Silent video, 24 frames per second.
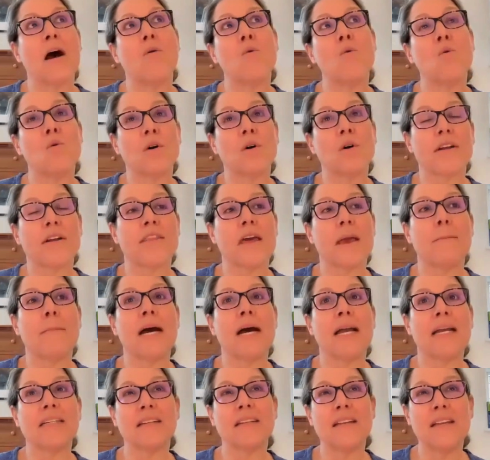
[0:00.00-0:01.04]
Or they
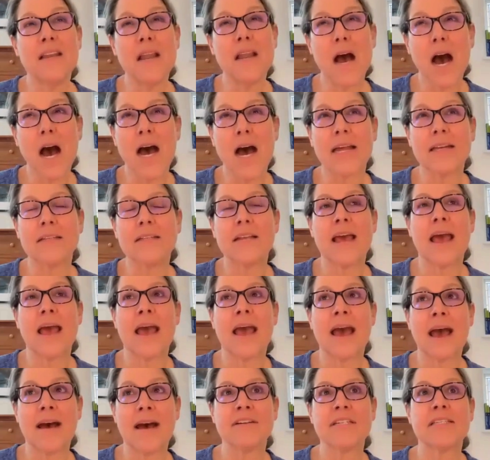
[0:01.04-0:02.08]
might not
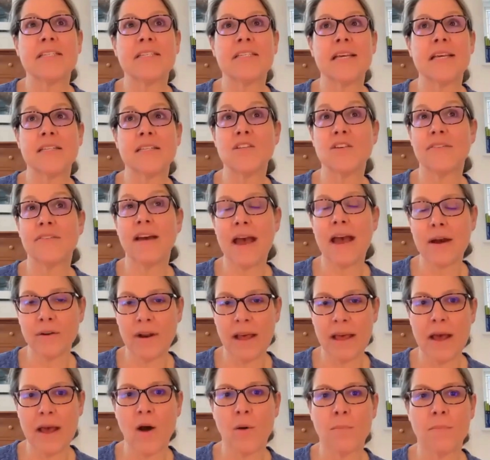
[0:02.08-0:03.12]
have a sense of how
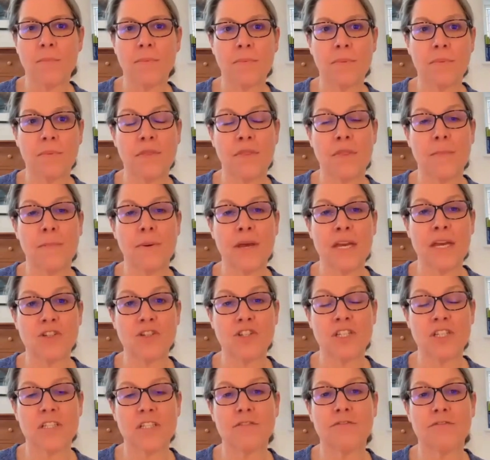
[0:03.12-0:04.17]
to help the
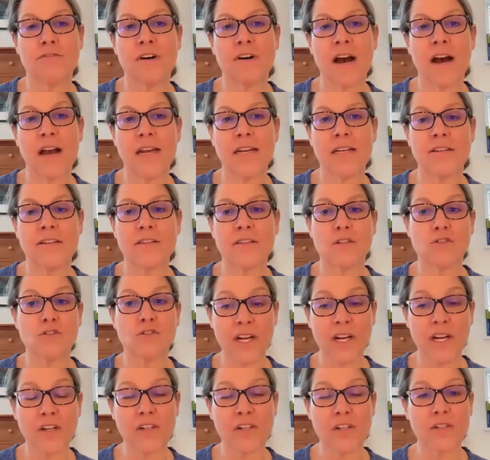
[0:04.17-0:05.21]
patient find the
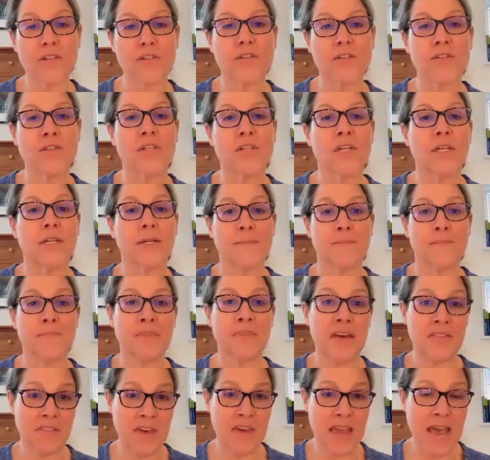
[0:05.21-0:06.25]
triggers
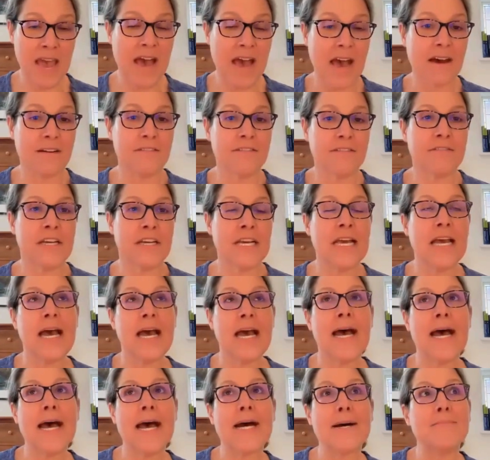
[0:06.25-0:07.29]
that they have.
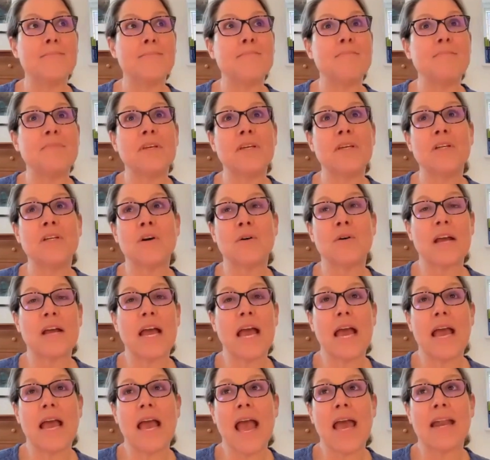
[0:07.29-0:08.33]
And
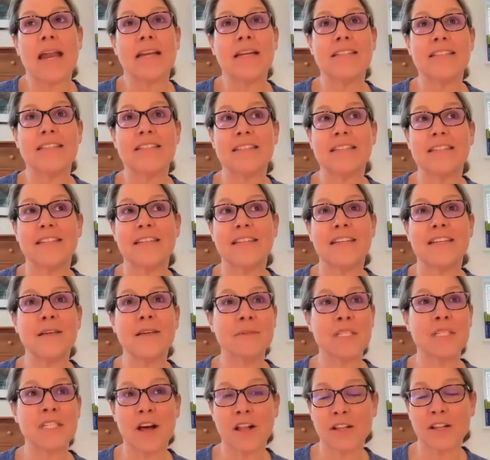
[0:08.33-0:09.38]

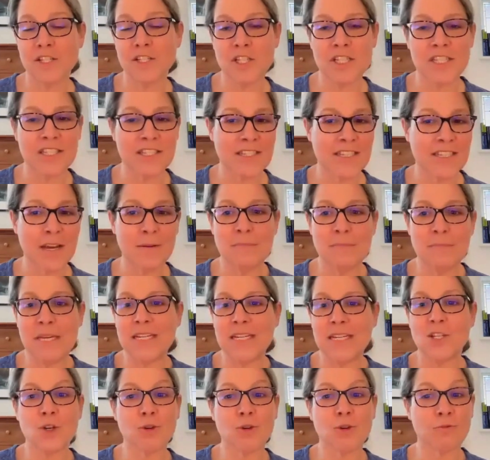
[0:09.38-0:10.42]
hematologists can
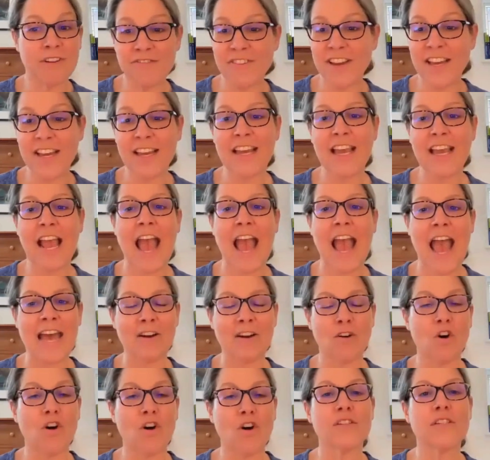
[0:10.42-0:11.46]
be terrific,
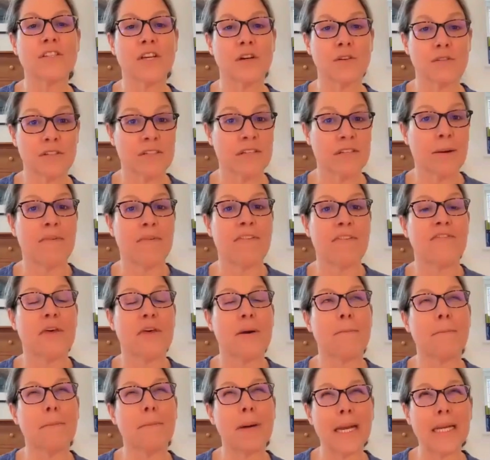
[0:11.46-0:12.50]
and also some of
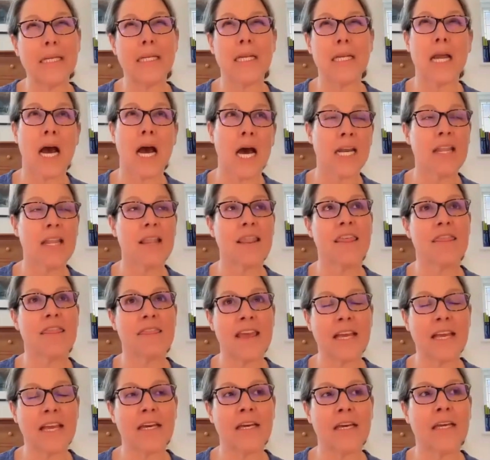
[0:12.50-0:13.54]
them might not
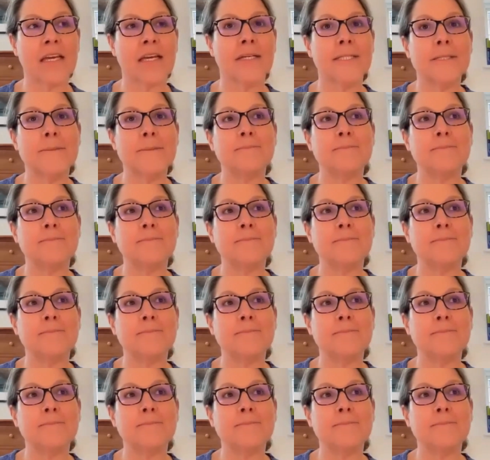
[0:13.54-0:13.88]
think